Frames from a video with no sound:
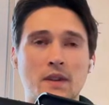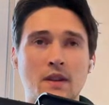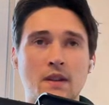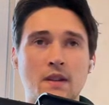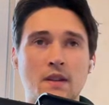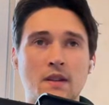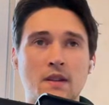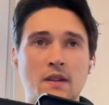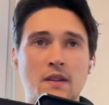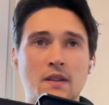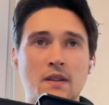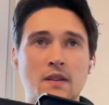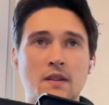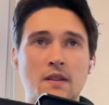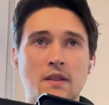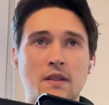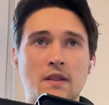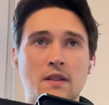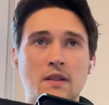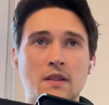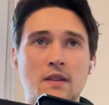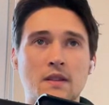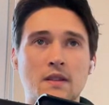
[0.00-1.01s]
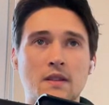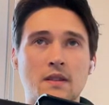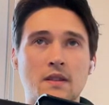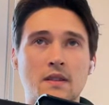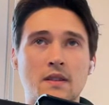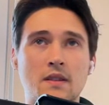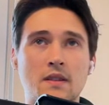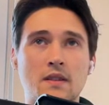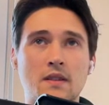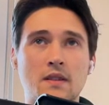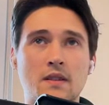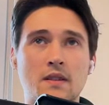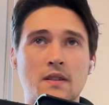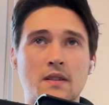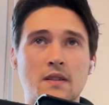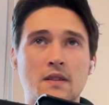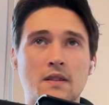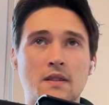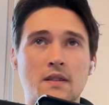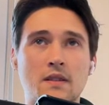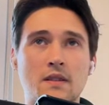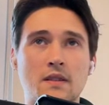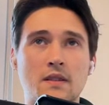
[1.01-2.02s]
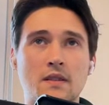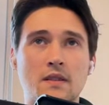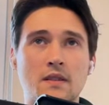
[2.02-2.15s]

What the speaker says: [no speech]